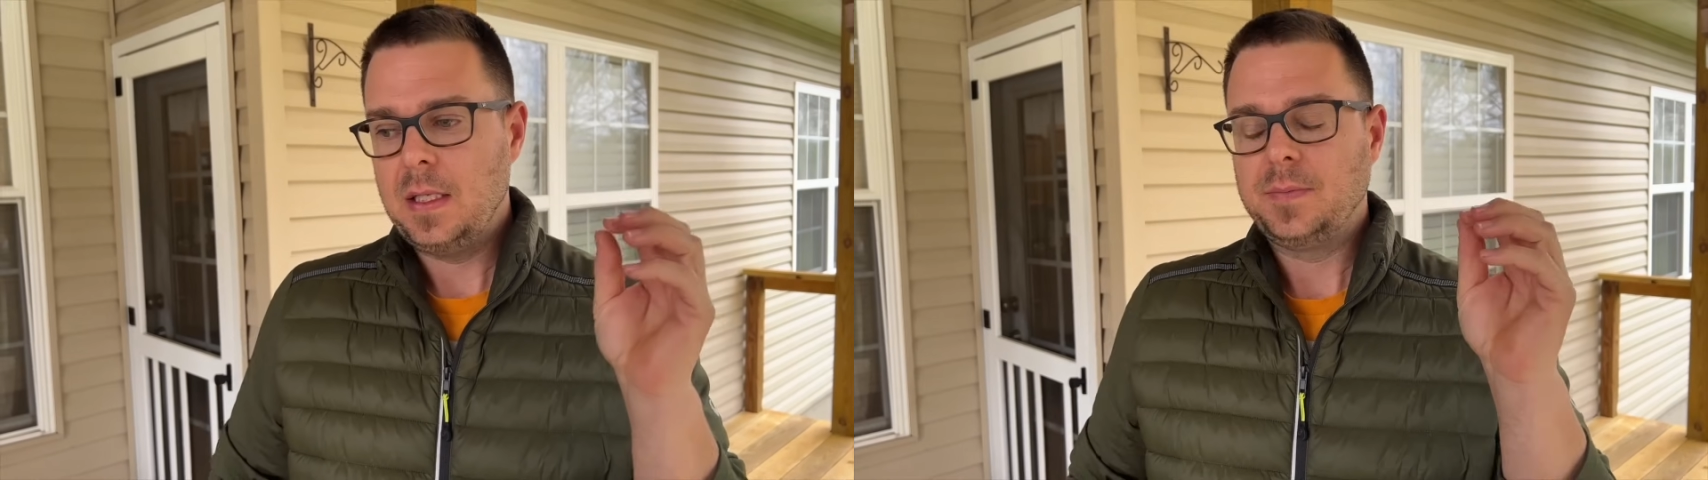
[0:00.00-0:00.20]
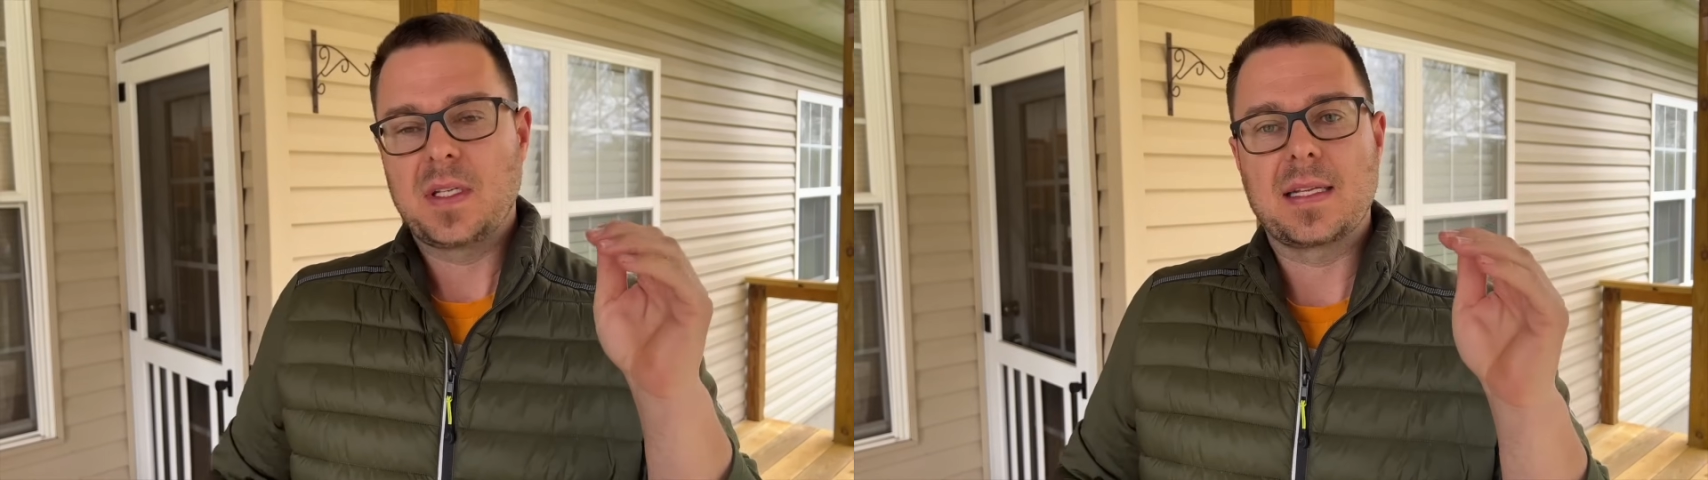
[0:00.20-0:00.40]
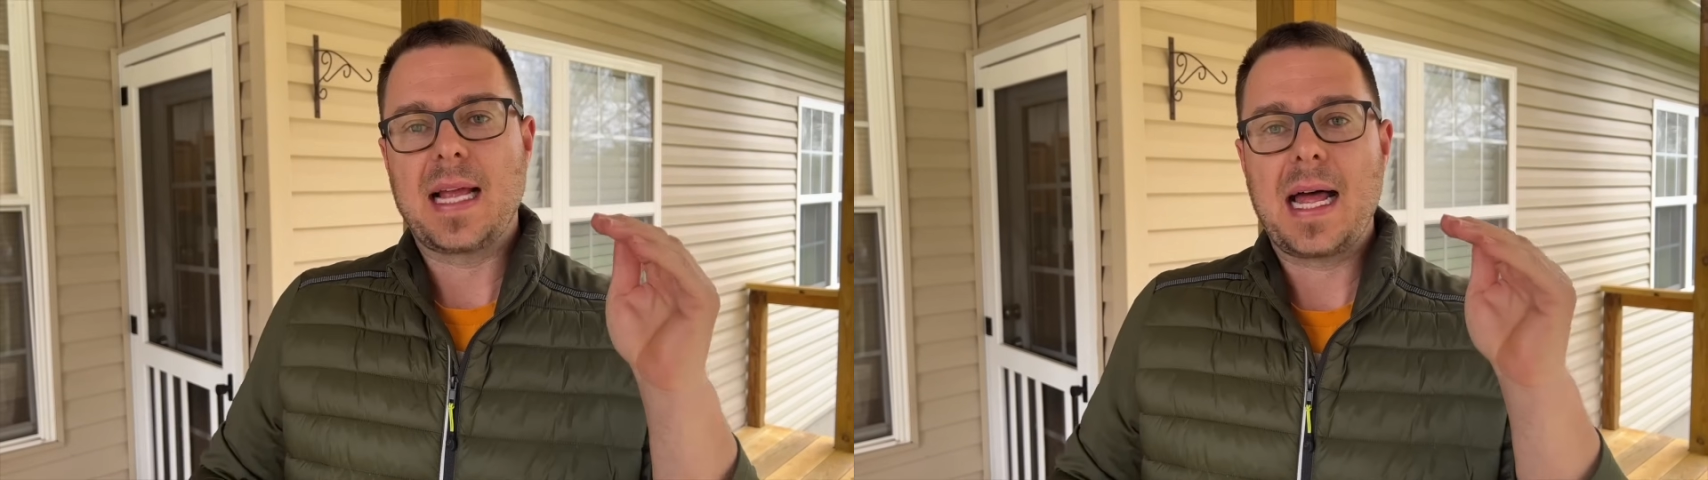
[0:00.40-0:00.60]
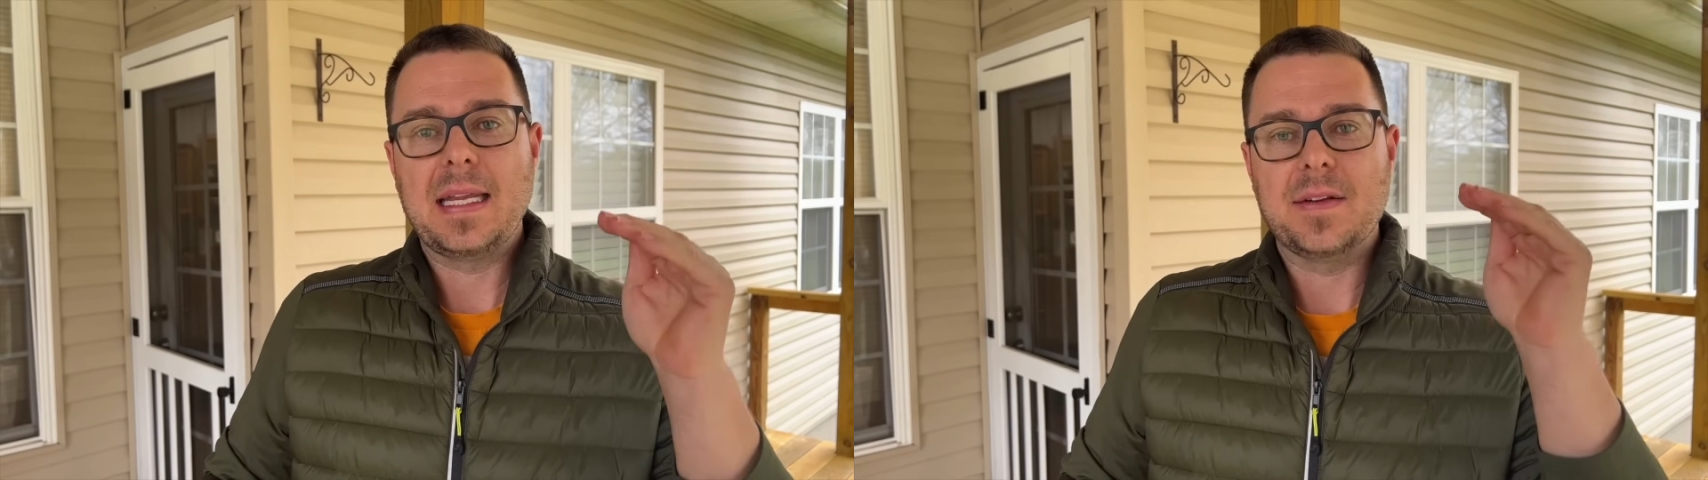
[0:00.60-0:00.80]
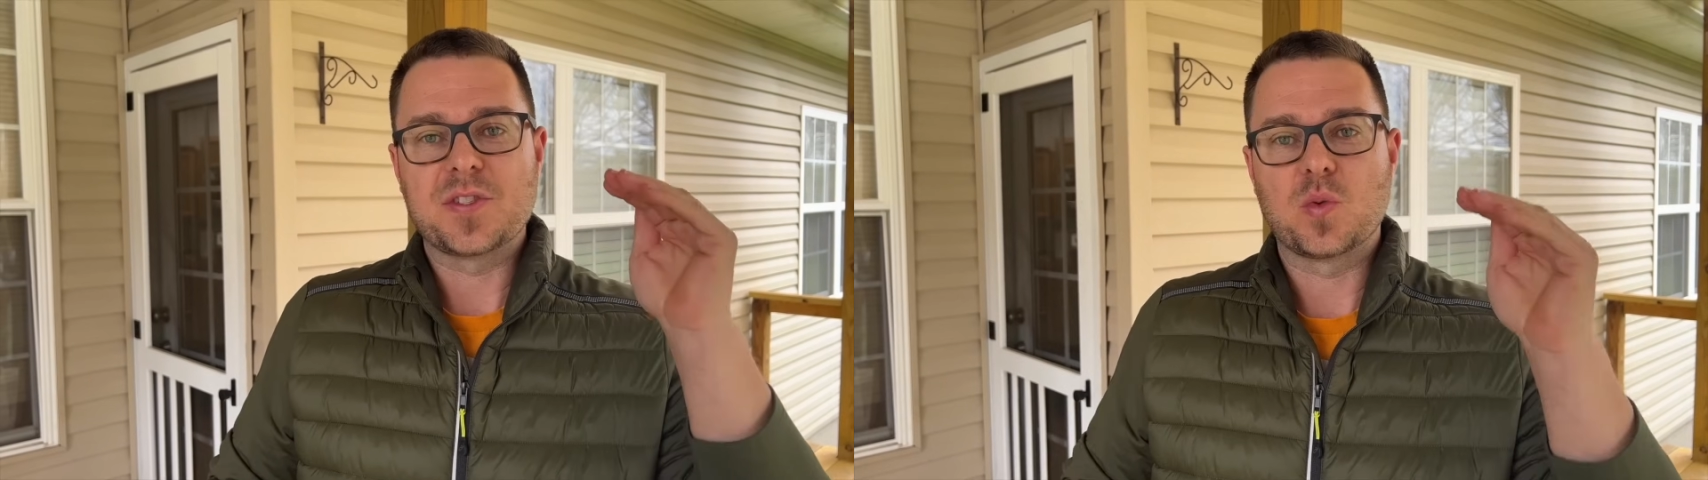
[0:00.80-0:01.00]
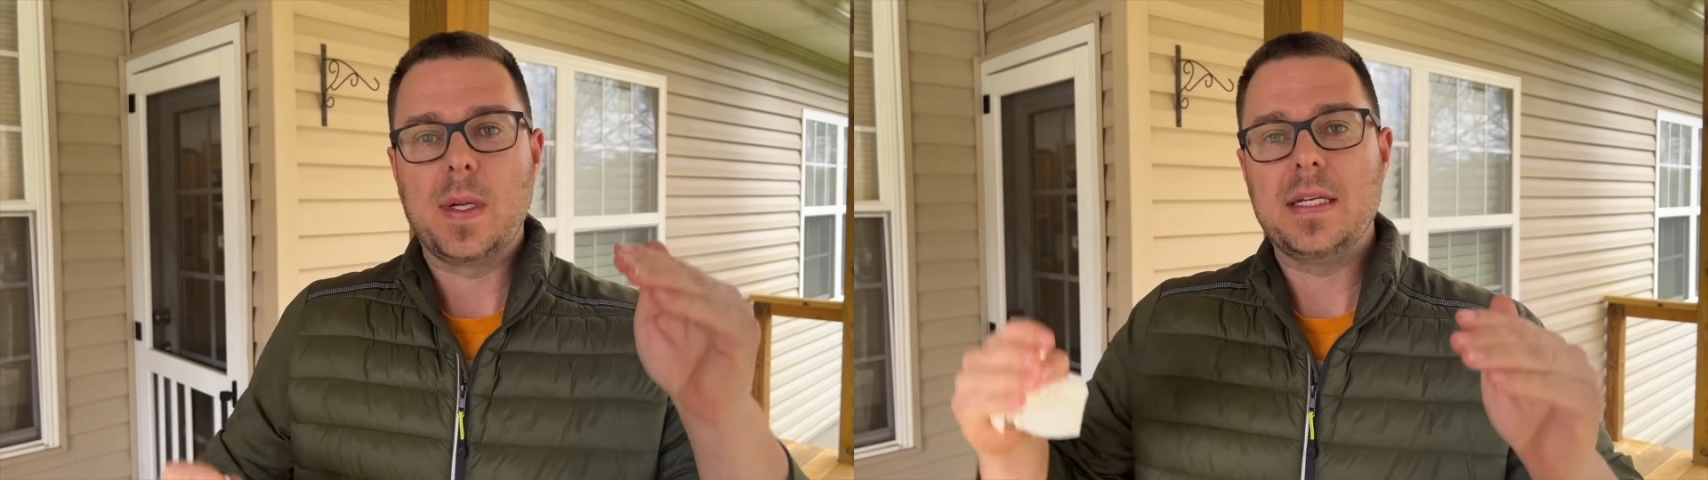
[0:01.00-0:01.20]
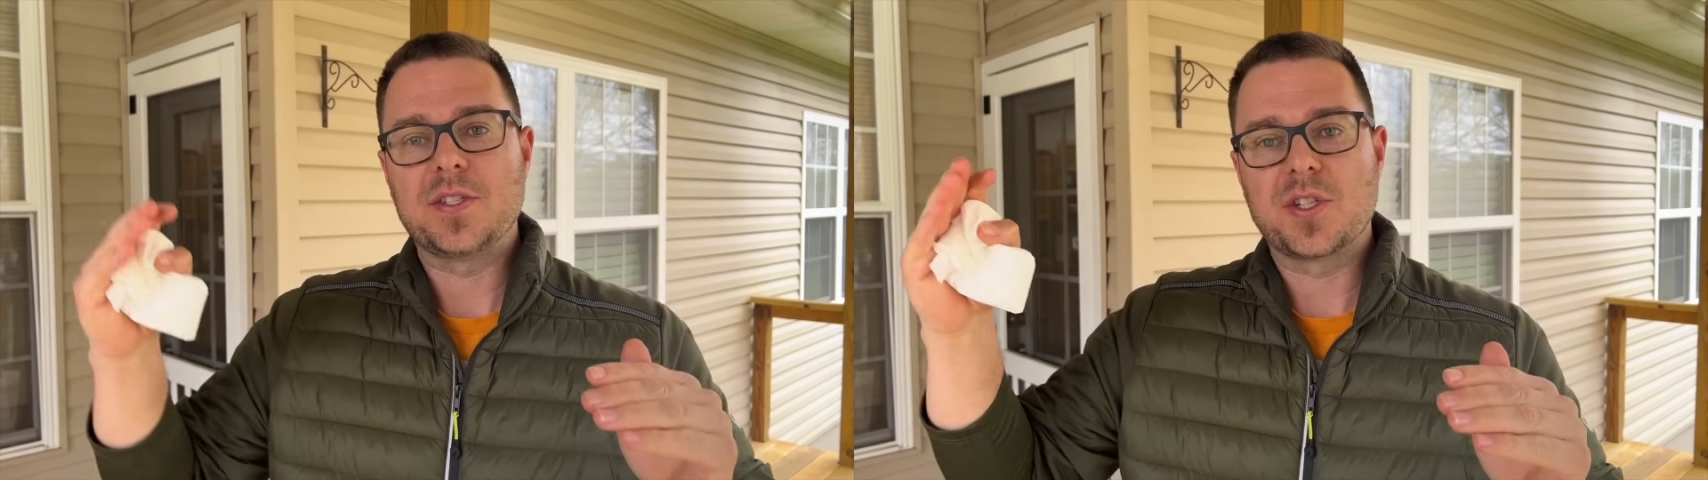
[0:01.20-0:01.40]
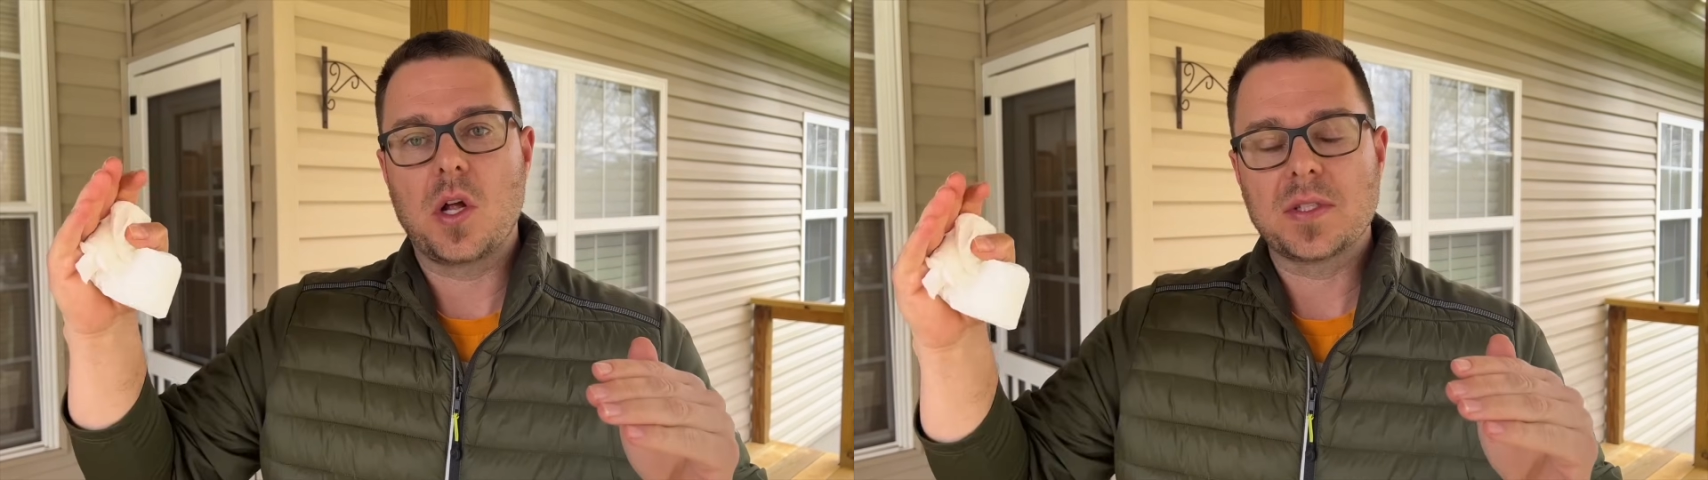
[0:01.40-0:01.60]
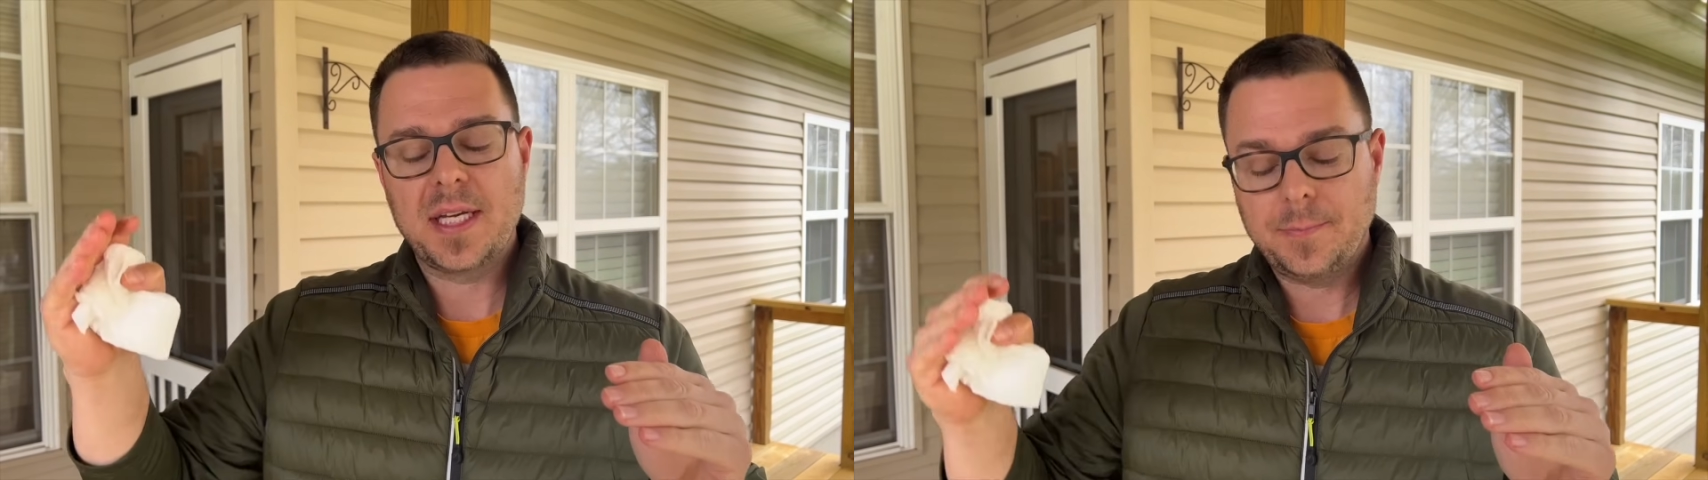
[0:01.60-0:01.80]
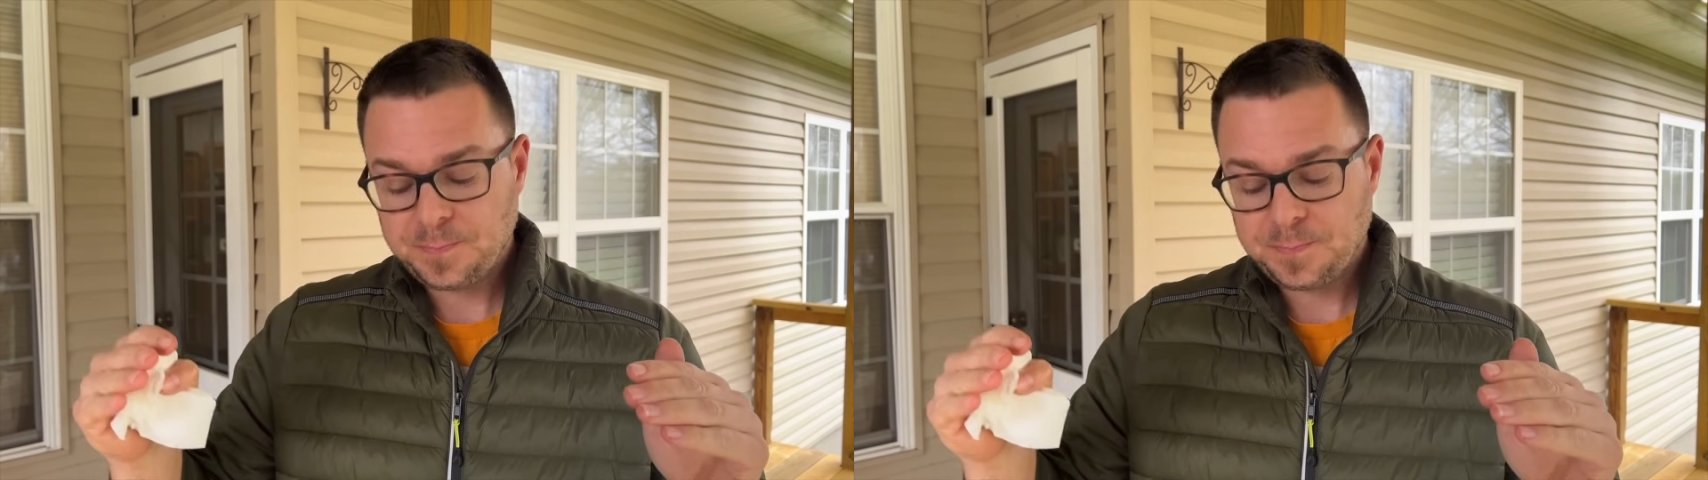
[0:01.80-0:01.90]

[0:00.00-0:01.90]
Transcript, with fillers: It's like the idea of sweet and salty.